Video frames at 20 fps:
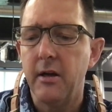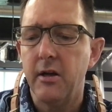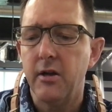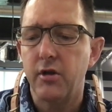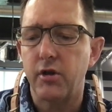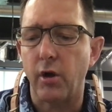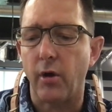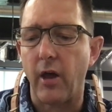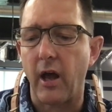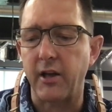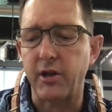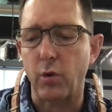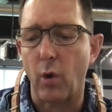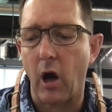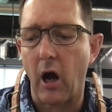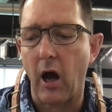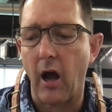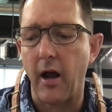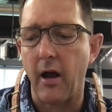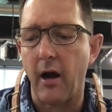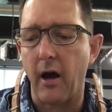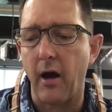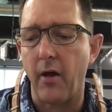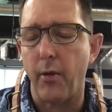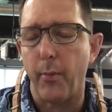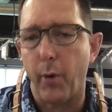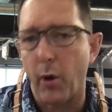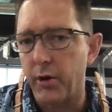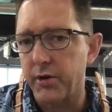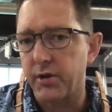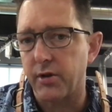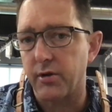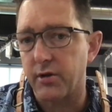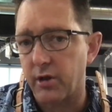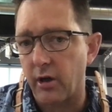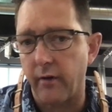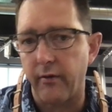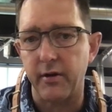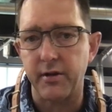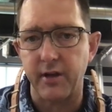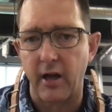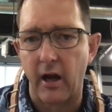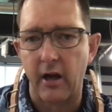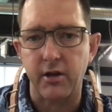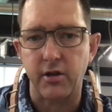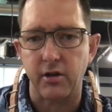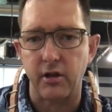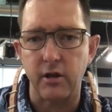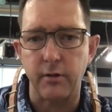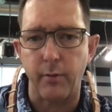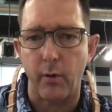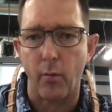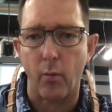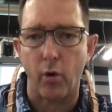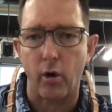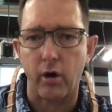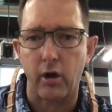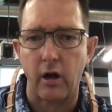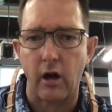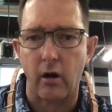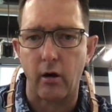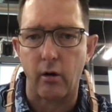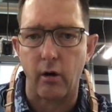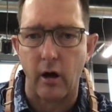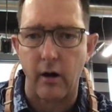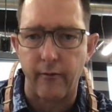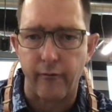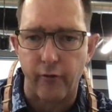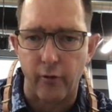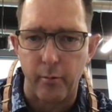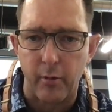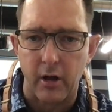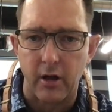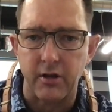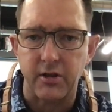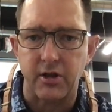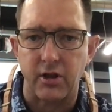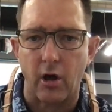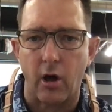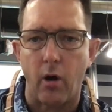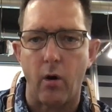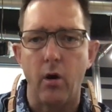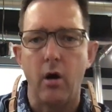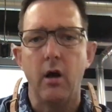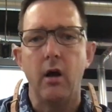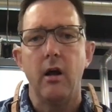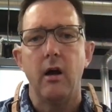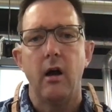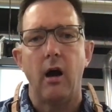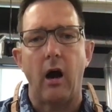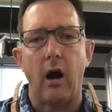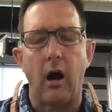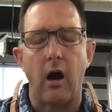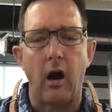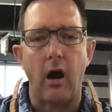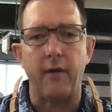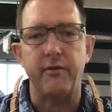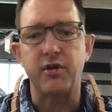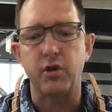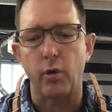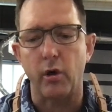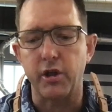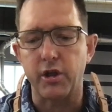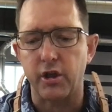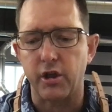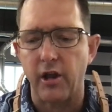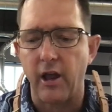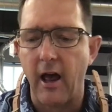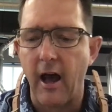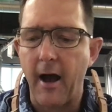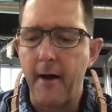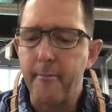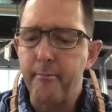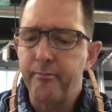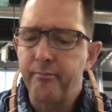So that's why the Postal Service actually has been working out great for me. So I've switched to that.